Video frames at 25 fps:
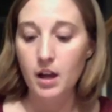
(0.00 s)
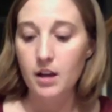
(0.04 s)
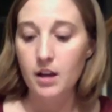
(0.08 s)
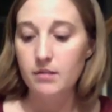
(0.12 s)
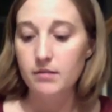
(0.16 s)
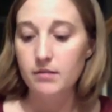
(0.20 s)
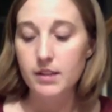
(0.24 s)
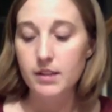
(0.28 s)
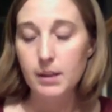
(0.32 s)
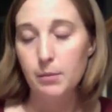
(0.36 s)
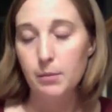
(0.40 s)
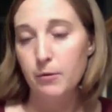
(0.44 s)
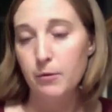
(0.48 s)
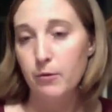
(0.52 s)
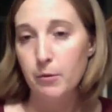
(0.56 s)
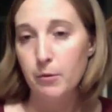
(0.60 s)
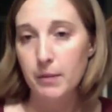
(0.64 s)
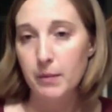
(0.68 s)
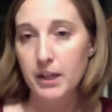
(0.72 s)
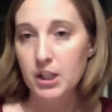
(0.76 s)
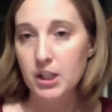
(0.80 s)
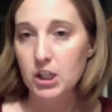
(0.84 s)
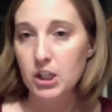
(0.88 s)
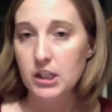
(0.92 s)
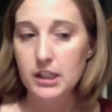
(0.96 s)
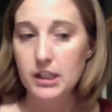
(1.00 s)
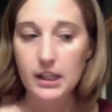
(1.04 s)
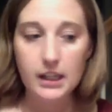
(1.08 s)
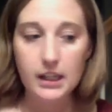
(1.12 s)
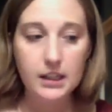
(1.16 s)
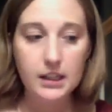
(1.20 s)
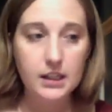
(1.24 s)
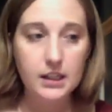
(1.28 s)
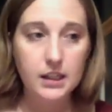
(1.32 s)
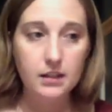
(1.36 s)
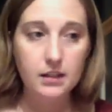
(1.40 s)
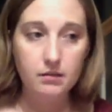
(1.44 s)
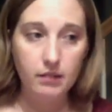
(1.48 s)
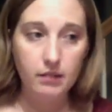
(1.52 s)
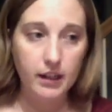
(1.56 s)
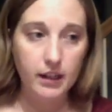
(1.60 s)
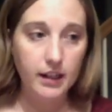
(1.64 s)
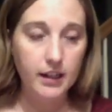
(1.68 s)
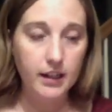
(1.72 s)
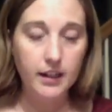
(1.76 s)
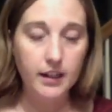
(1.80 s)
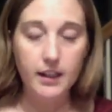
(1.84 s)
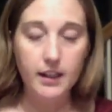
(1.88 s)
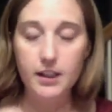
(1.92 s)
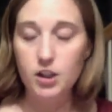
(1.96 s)
Some of them I just like to
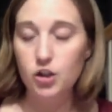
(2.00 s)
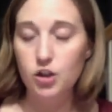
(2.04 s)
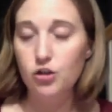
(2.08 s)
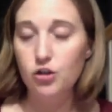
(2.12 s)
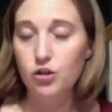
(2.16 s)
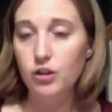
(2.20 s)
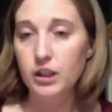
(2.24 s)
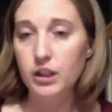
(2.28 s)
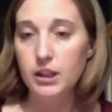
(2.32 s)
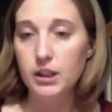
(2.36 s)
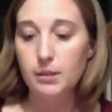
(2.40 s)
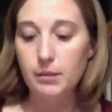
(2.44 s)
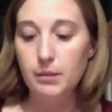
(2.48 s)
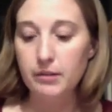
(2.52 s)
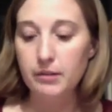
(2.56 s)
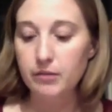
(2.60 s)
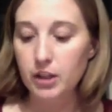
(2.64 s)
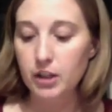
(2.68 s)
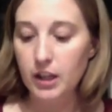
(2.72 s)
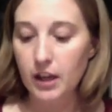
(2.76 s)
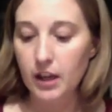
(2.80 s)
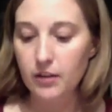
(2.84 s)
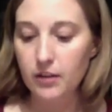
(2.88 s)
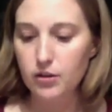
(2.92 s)
drink them every day.